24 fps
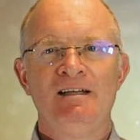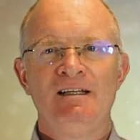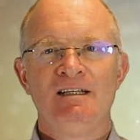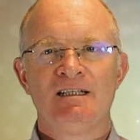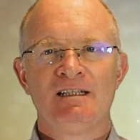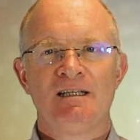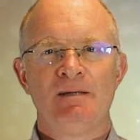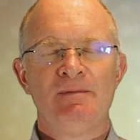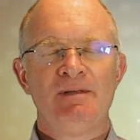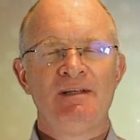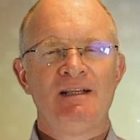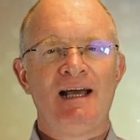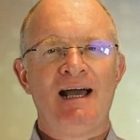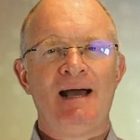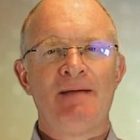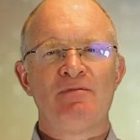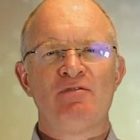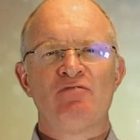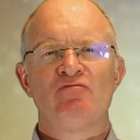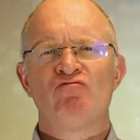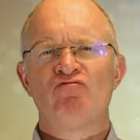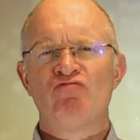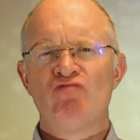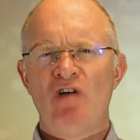Something that
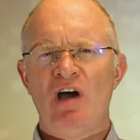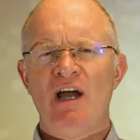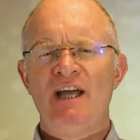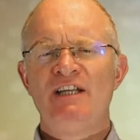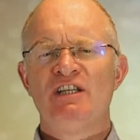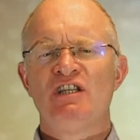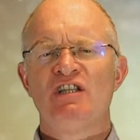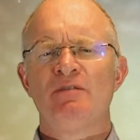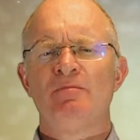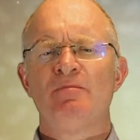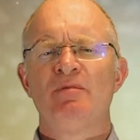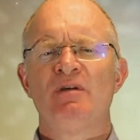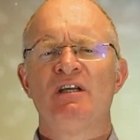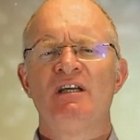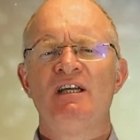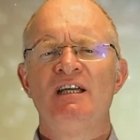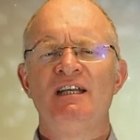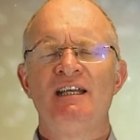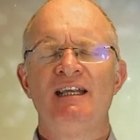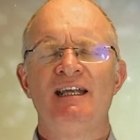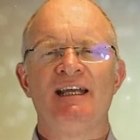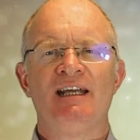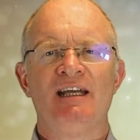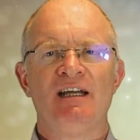happened right at the
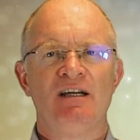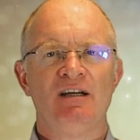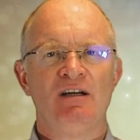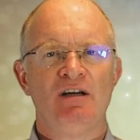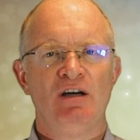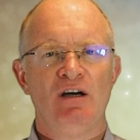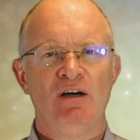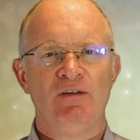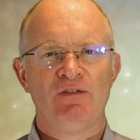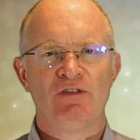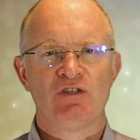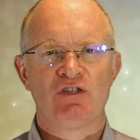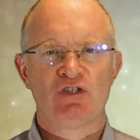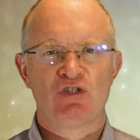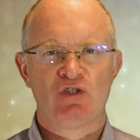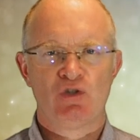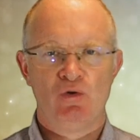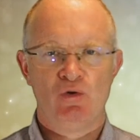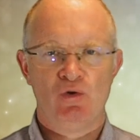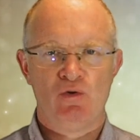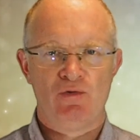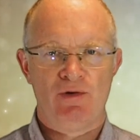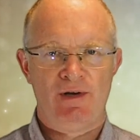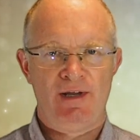beginning of the
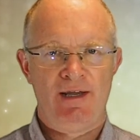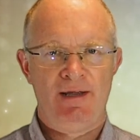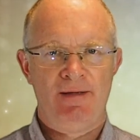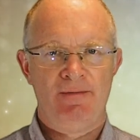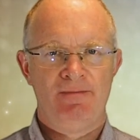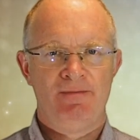story.